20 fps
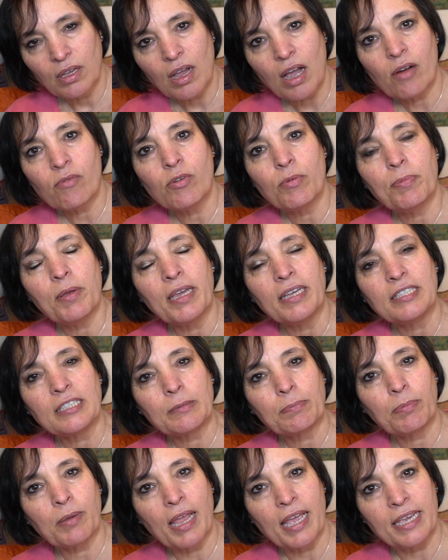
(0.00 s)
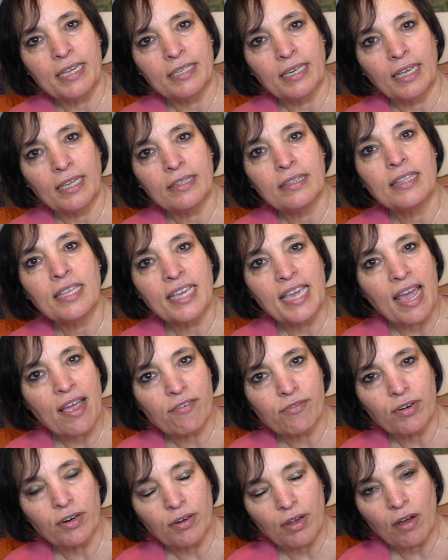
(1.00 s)
I will be explaining the
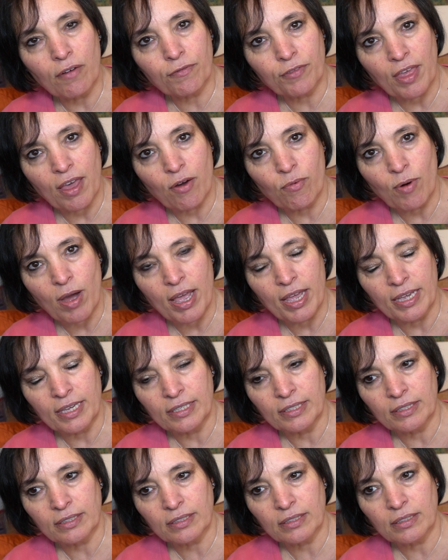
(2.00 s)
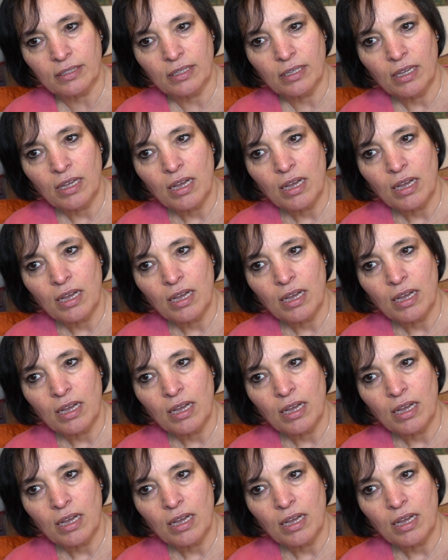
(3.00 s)
error of their ways.